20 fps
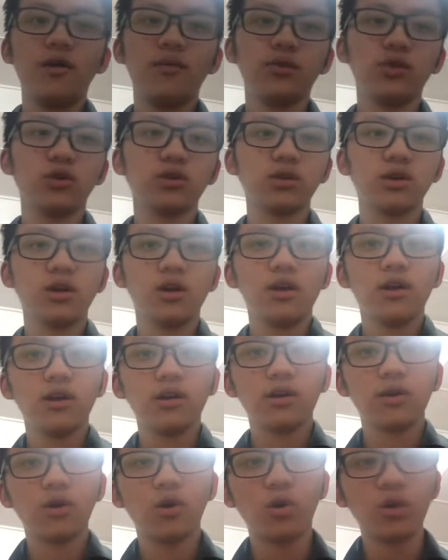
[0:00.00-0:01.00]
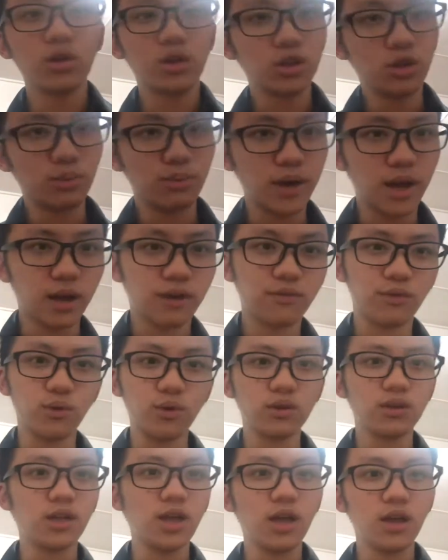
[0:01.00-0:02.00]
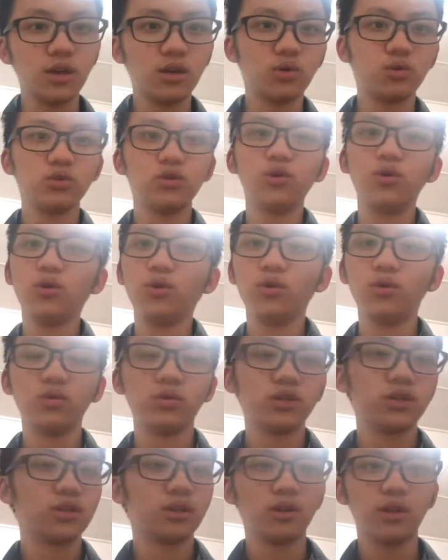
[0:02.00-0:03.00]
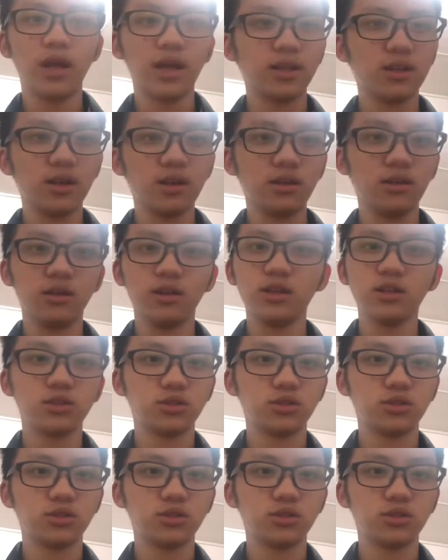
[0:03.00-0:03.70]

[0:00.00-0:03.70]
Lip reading: not calling you back for a day or two, like that.